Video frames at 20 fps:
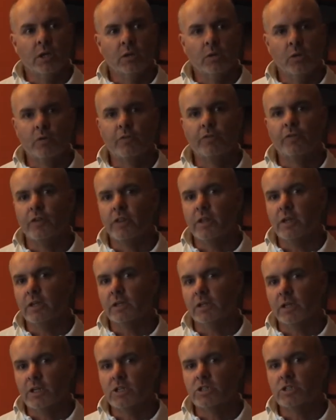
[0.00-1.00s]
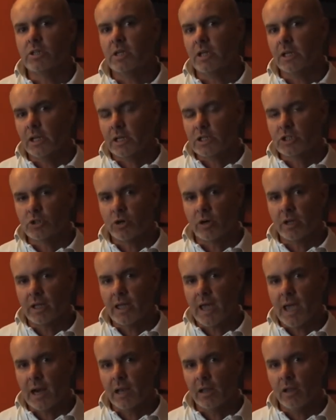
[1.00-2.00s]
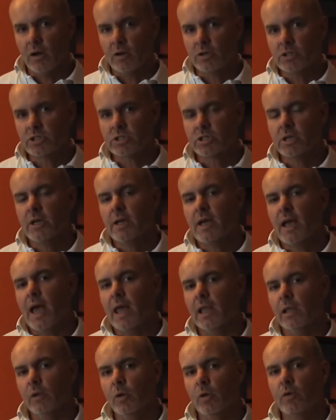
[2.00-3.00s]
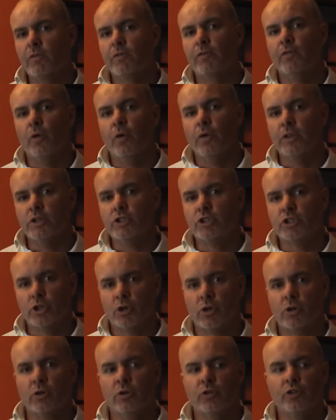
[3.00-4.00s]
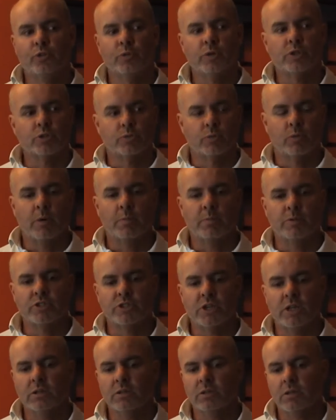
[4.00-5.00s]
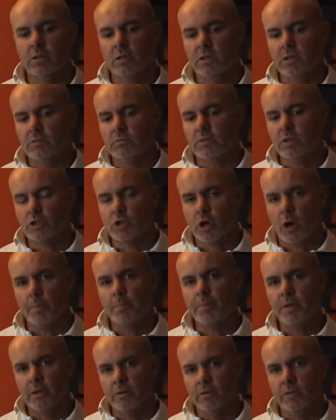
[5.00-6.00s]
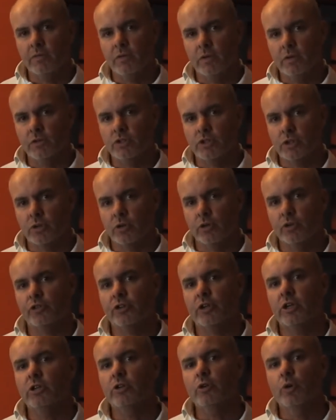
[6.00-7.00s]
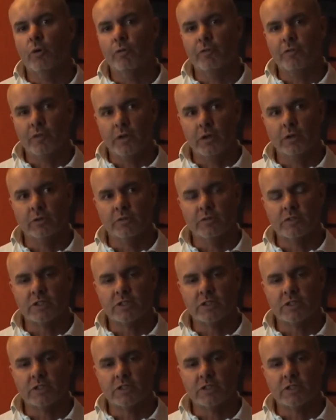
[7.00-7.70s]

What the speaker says: look for the link to the electronic catalogues, and look for the journals which represent the top peer-reviewed journals in your field of